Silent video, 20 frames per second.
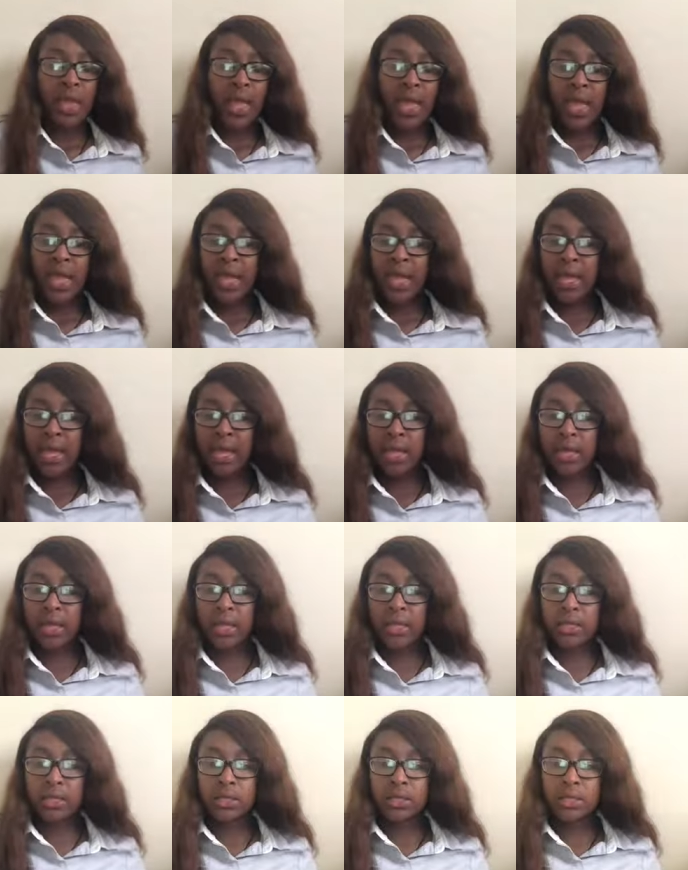
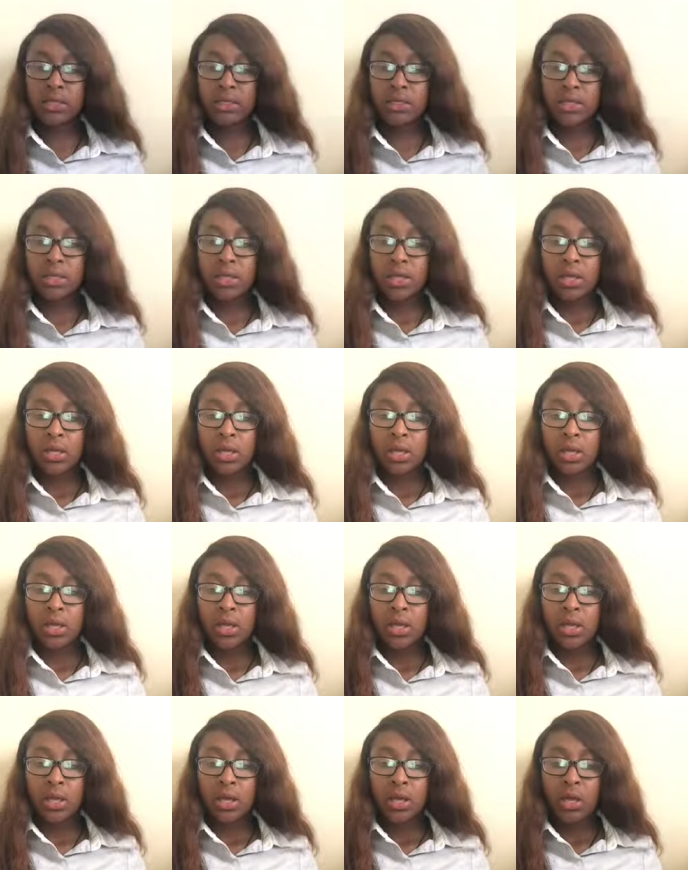And
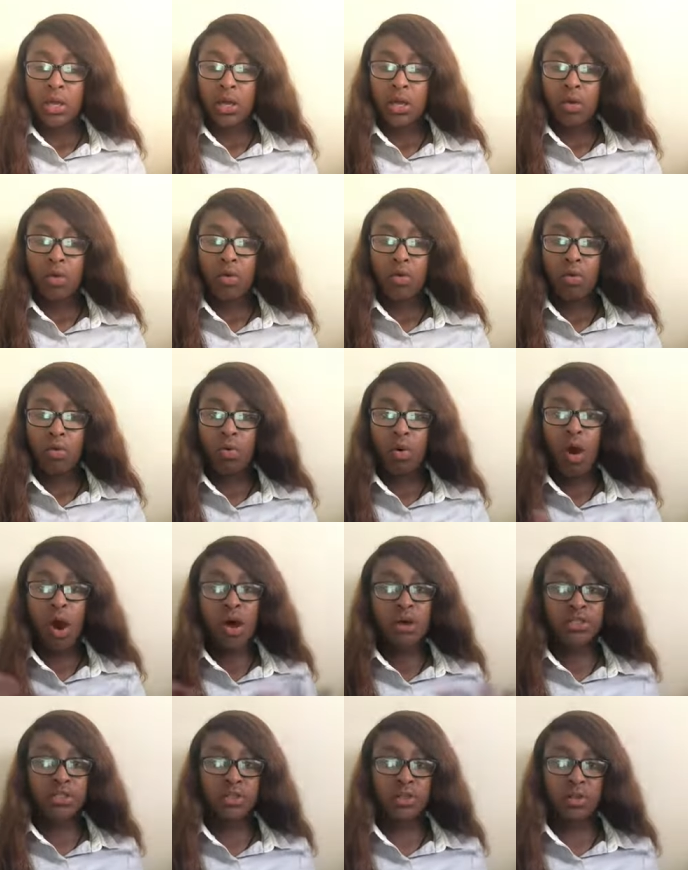
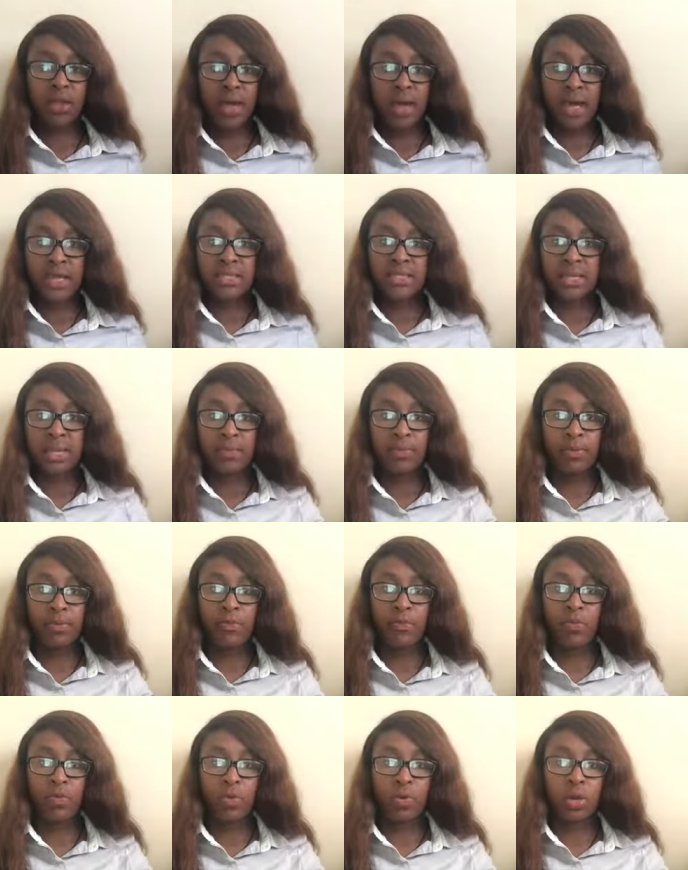also, like I said
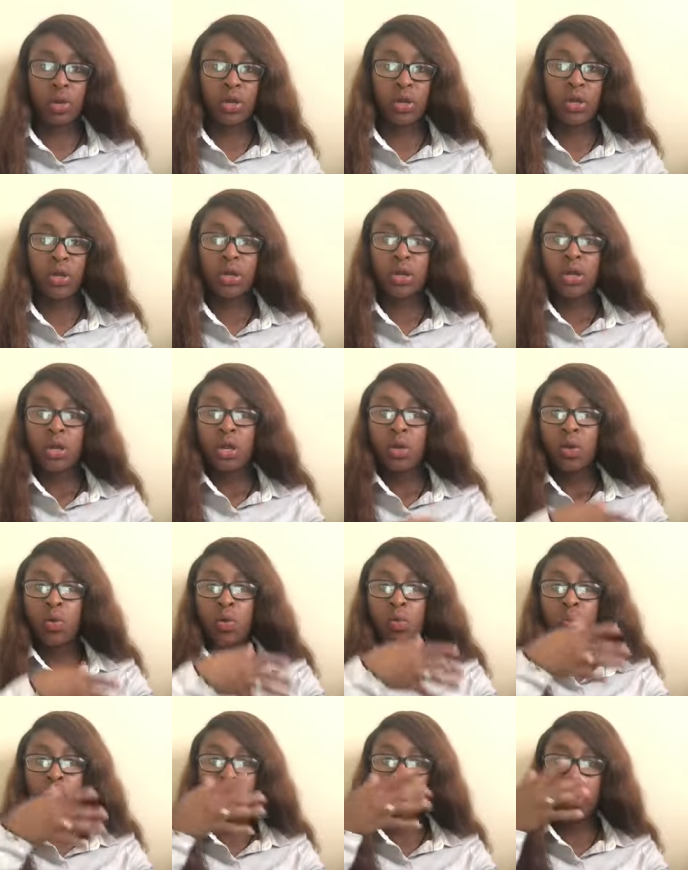before,
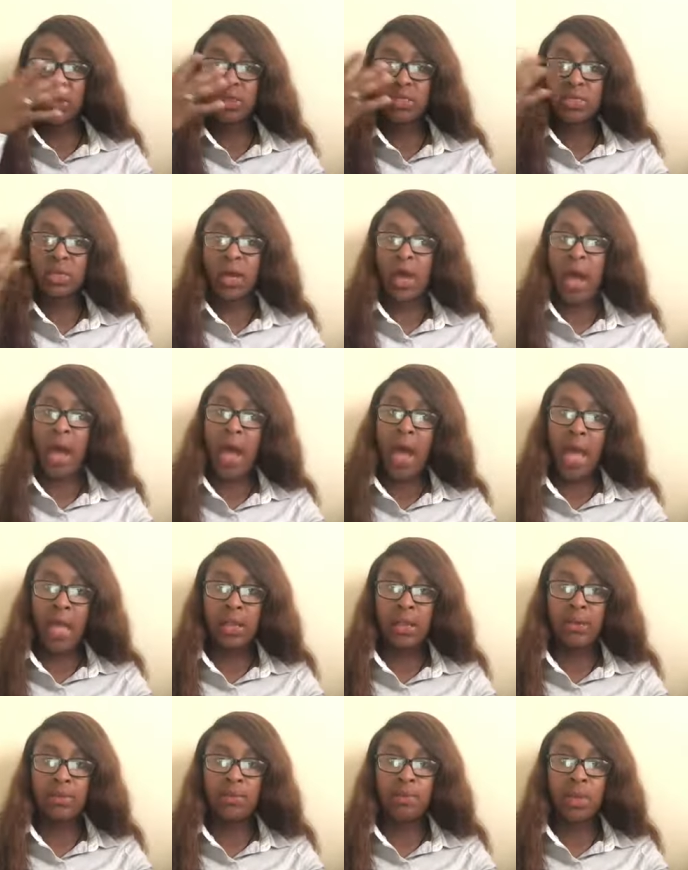with the
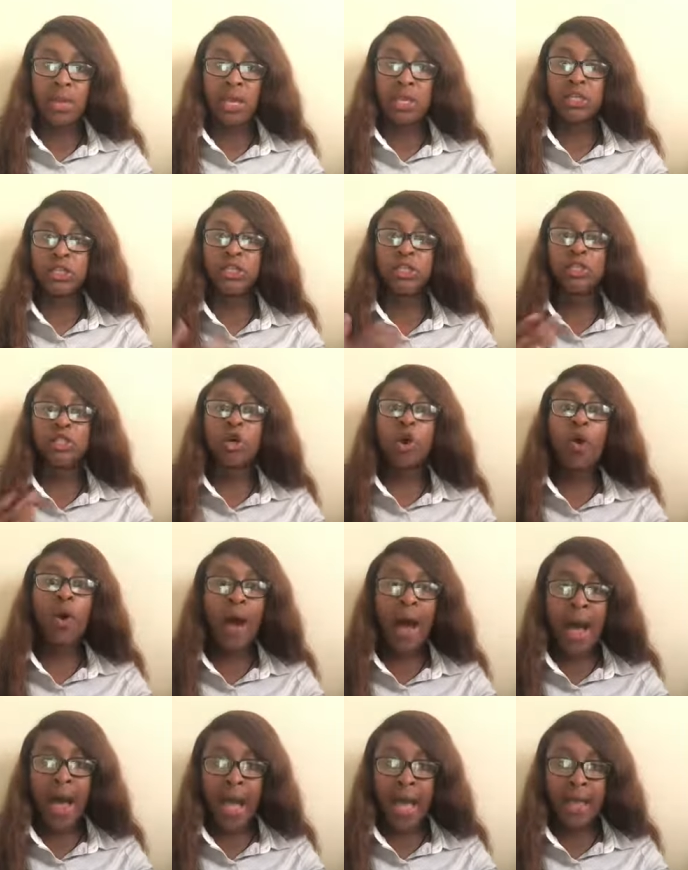cotton being so
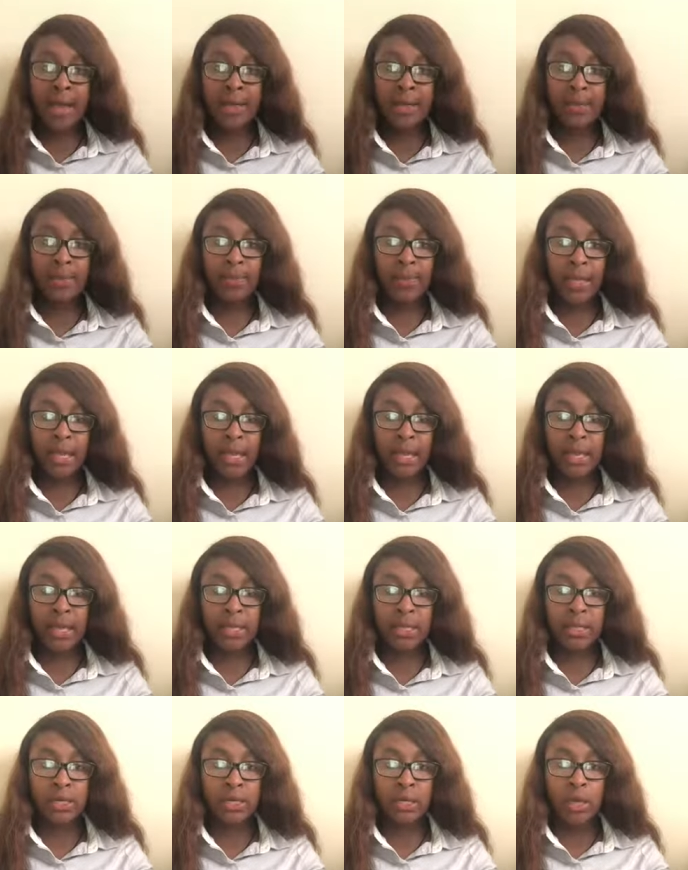high in
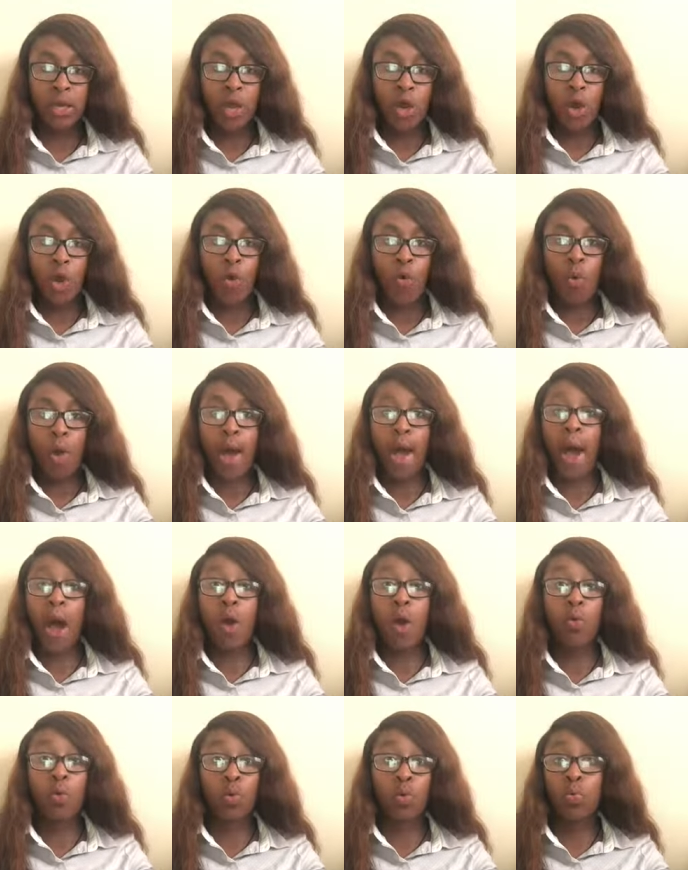demand,
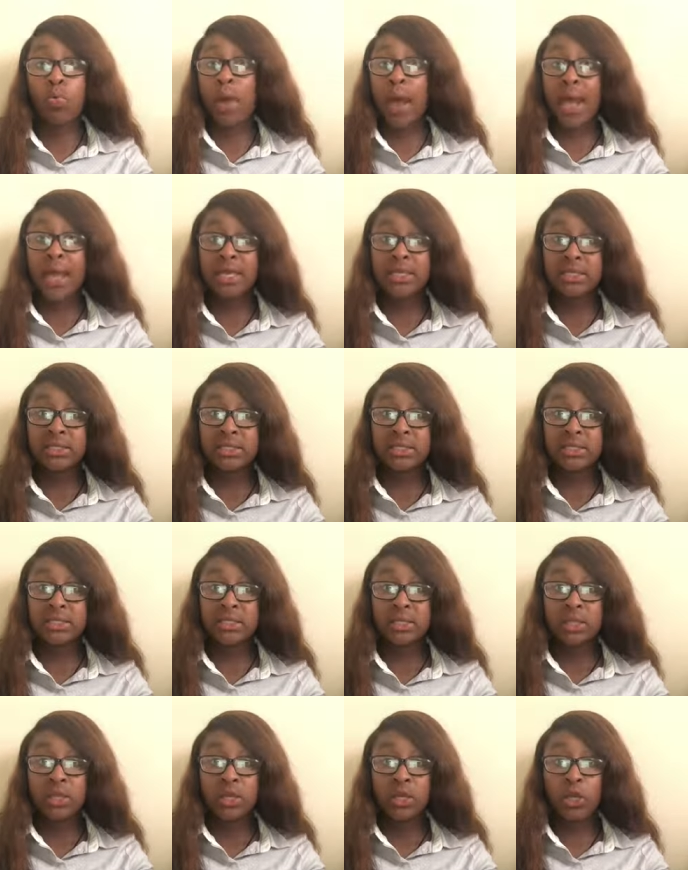how were rice?
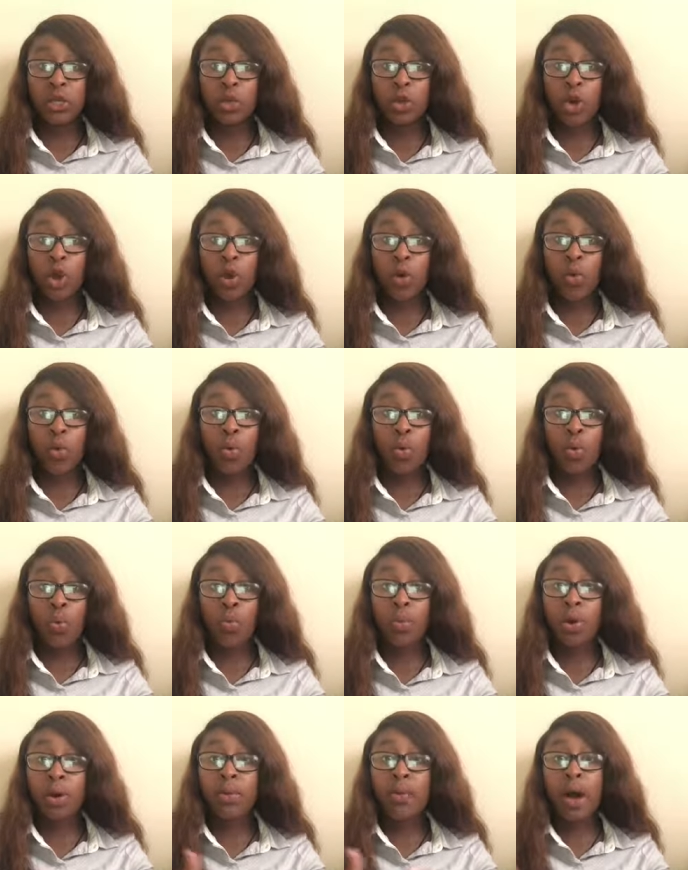You know,
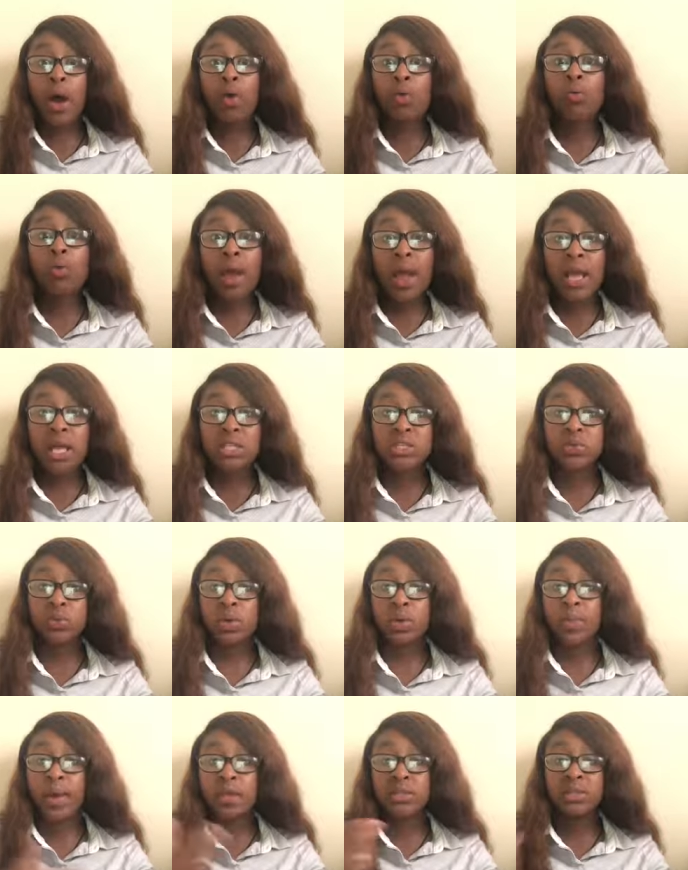what about rice?
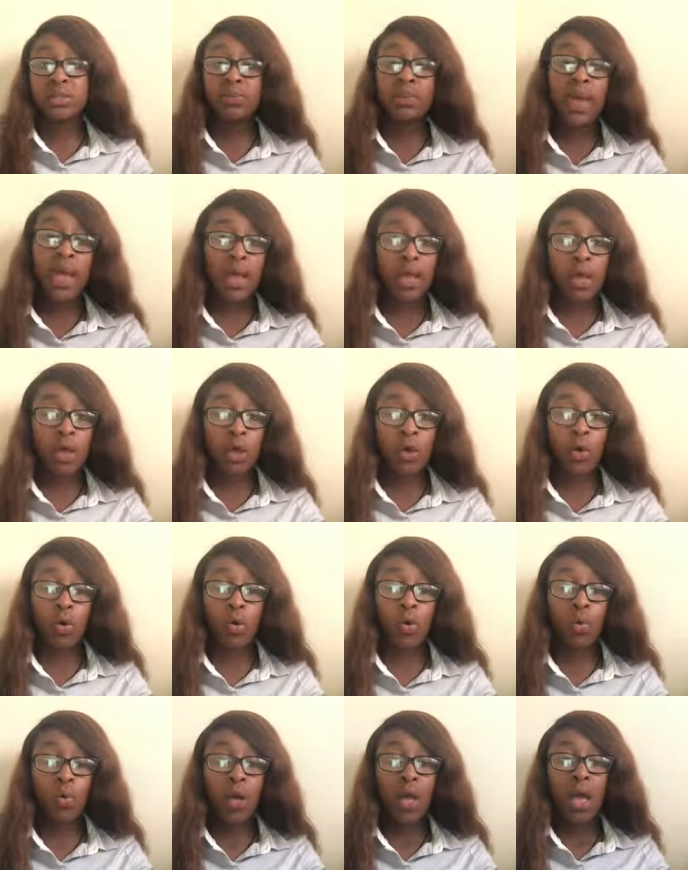What about tobacco?